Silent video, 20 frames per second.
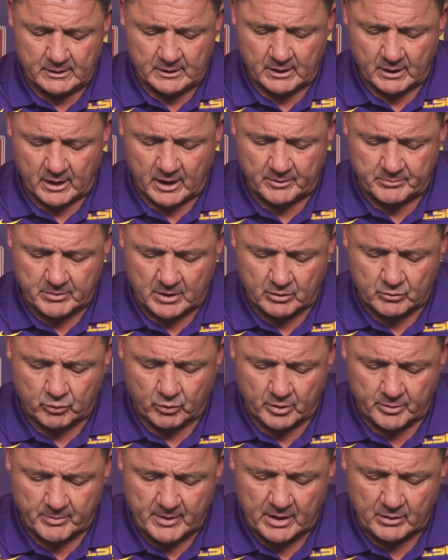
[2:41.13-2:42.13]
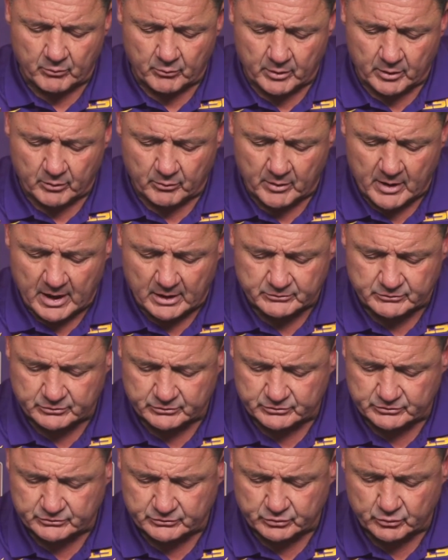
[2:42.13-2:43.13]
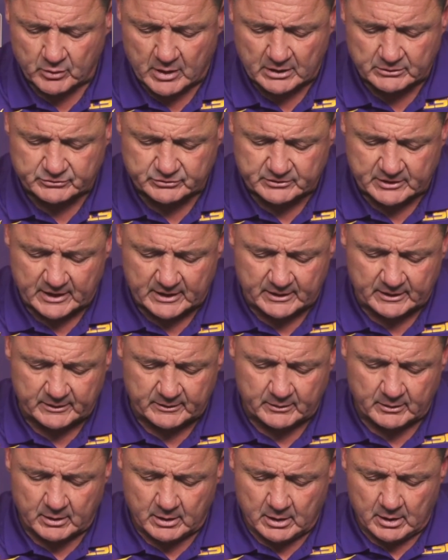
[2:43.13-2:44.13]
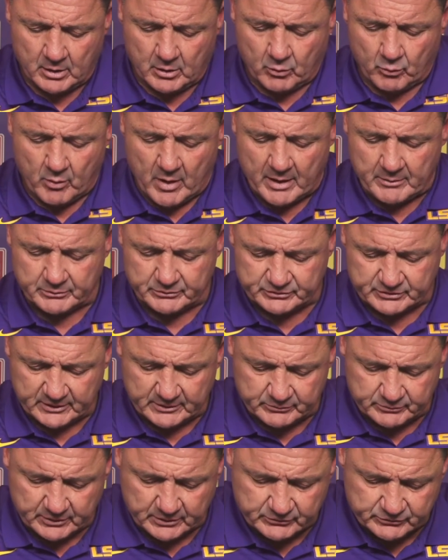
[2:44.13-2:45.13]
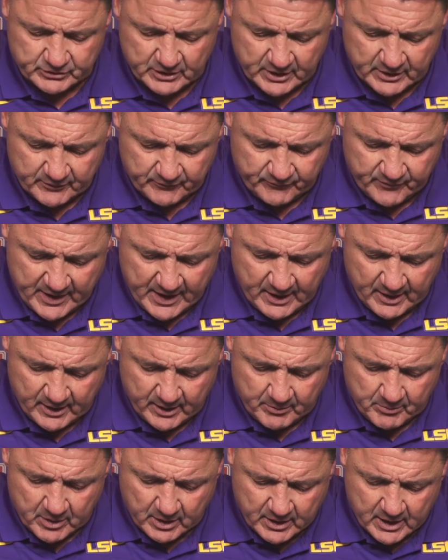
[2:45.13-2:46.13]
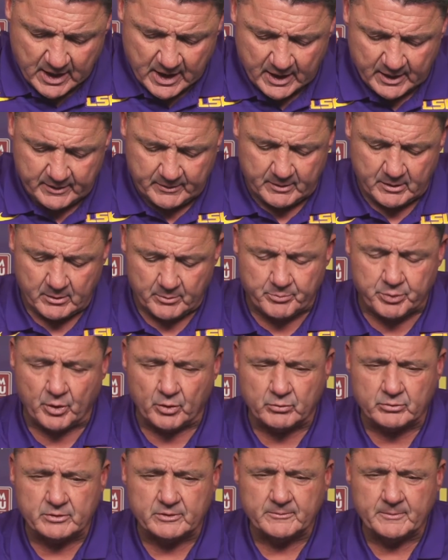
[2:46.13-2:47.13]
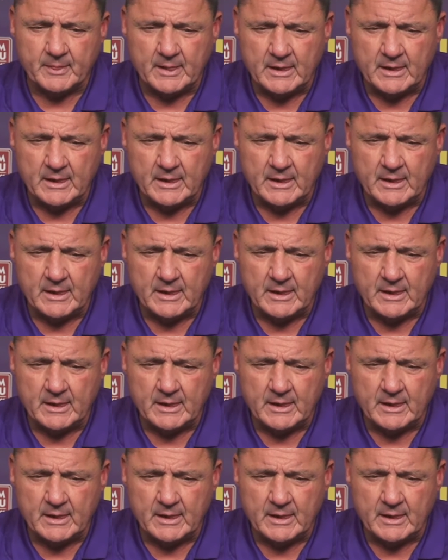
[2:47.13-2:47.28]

led by quarterback Will Rogers, two outstanding wide receivers in Jaden Valley and Makai Polk,